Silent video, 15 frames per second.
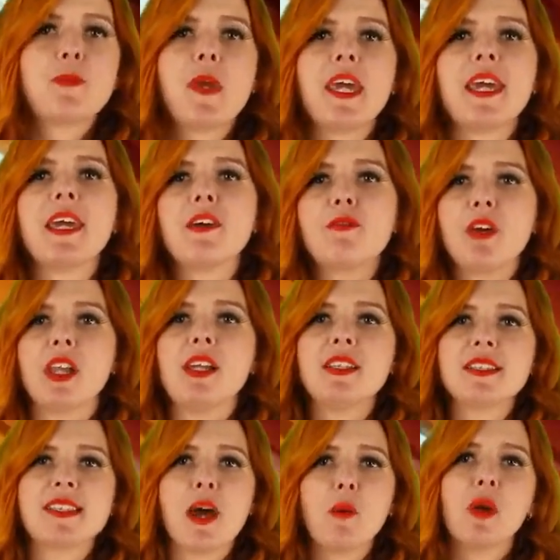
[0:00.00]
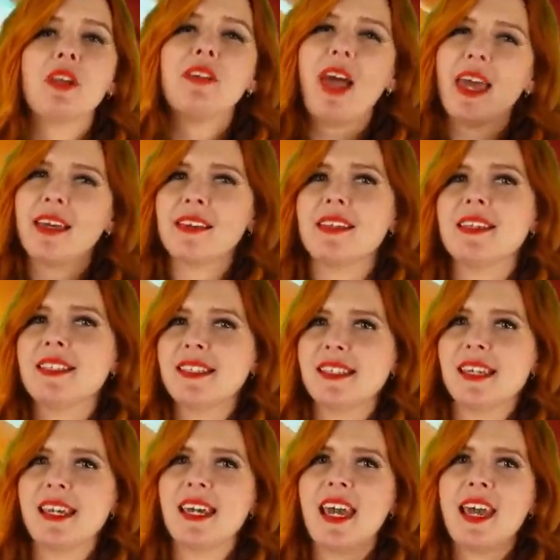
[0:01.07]
Speaking of villains that we'll likely
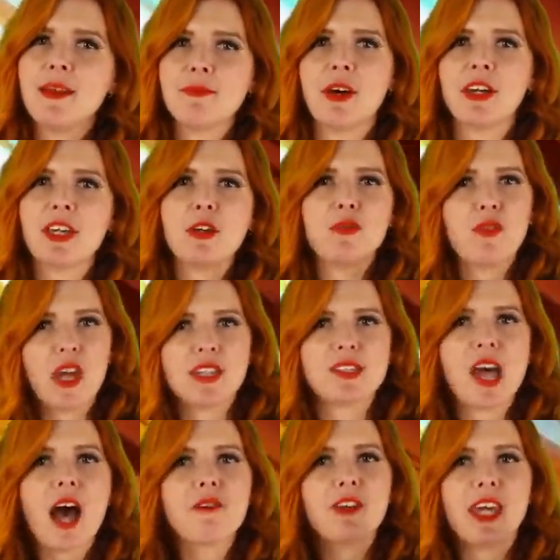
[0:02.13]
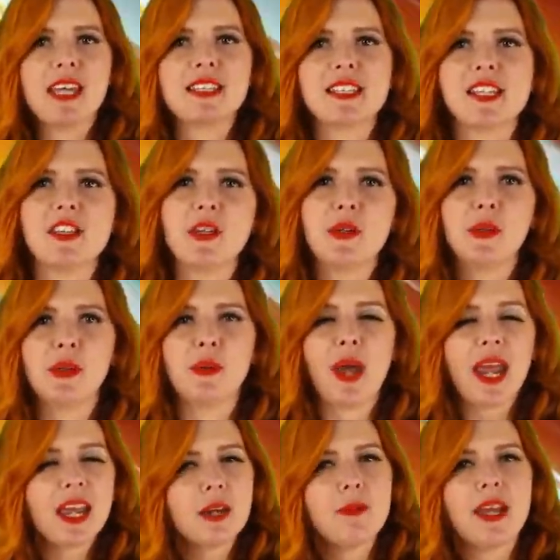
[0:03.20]
see Hitmonkey face off against in the Hulu
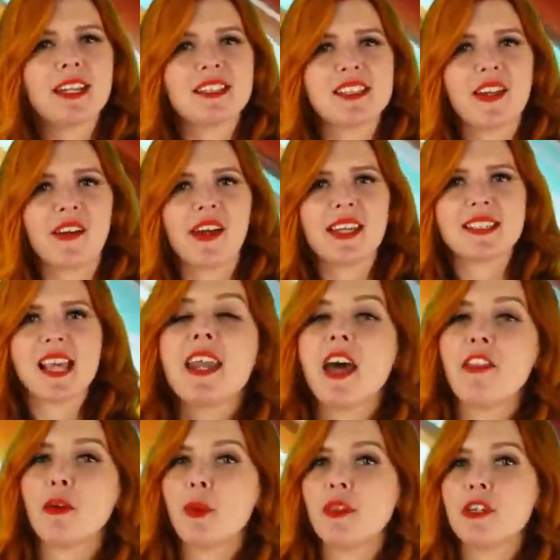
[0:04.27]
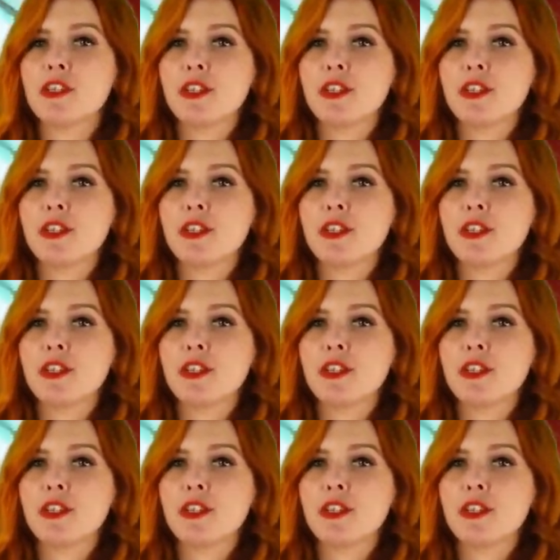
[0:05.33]
animated series, another one